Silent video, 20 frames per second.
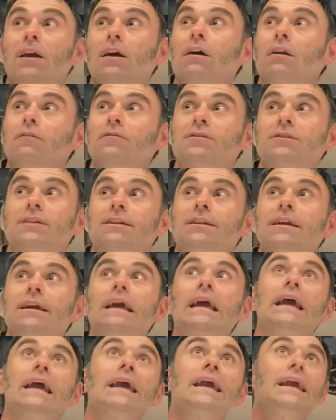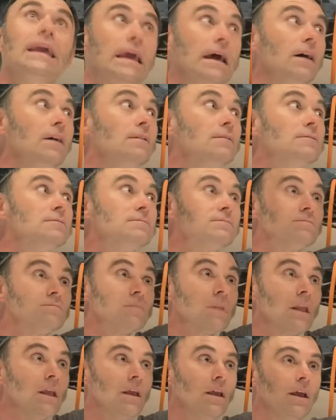kind of sitting here,
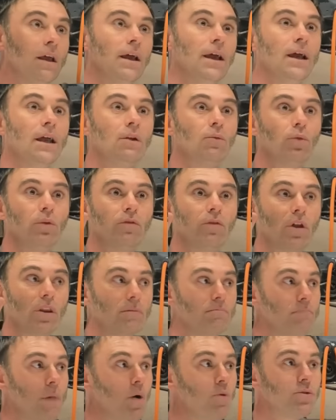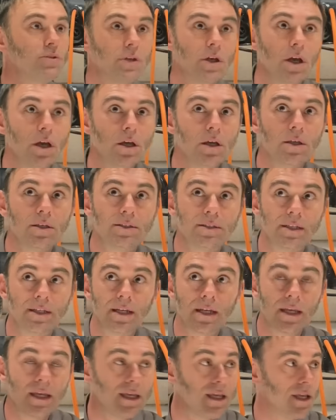and we've got the motor
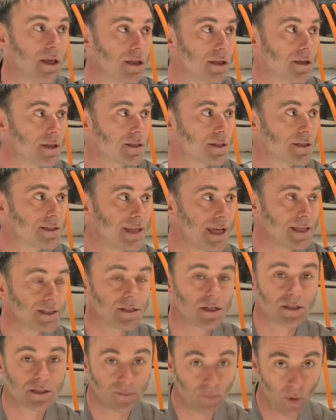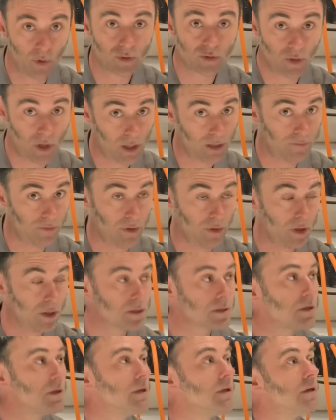sitting here, and it's a Tesla small drive
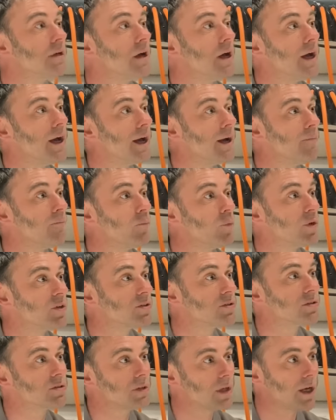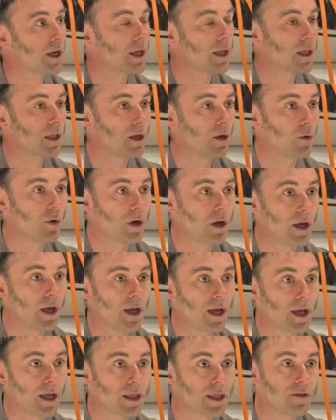unit, um, which uh, you know
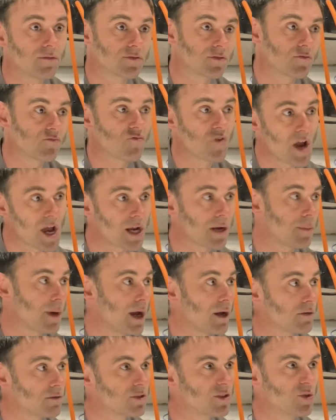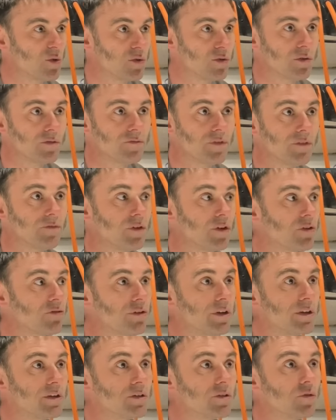uh, gives around about 250,
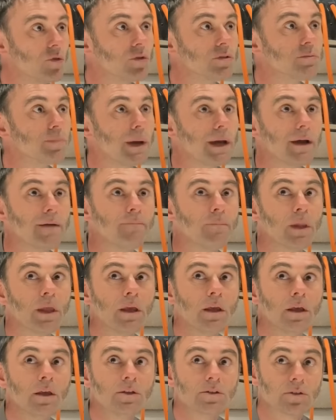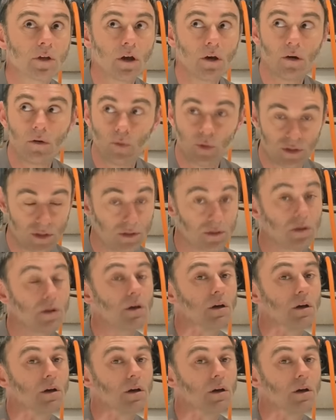300 horsepower, so which is